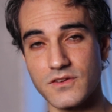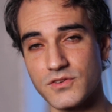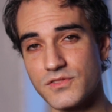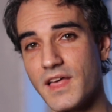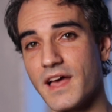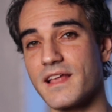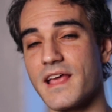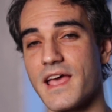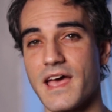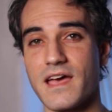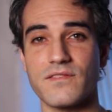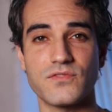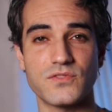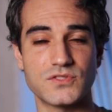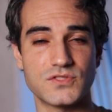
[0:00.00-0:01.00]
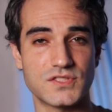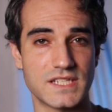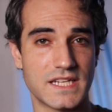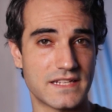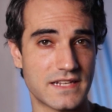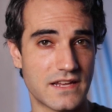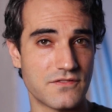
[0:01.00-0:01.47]
Could that average
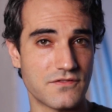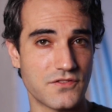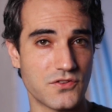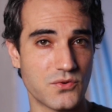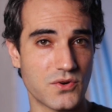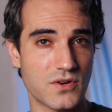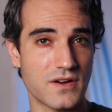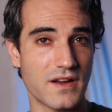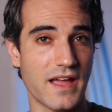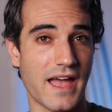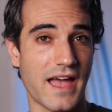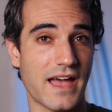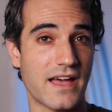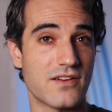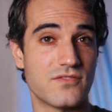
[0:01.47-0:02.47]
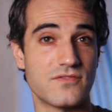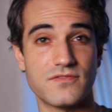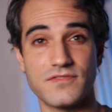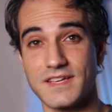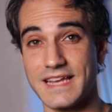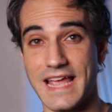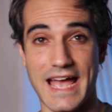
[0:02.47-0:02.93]
CNN viewer
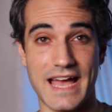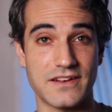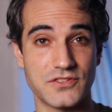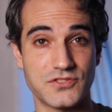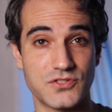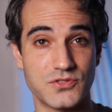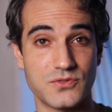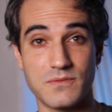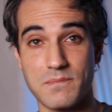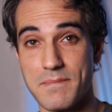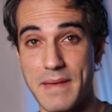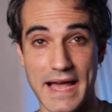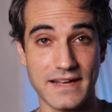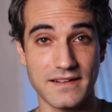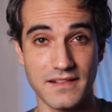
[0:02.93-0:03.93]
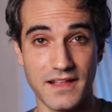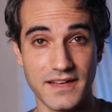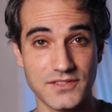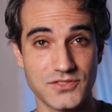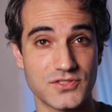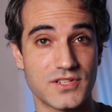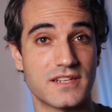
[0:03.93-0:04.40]
have an attitude
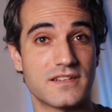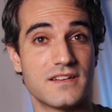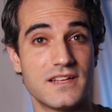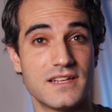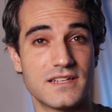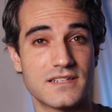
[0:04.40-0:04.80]
backlash and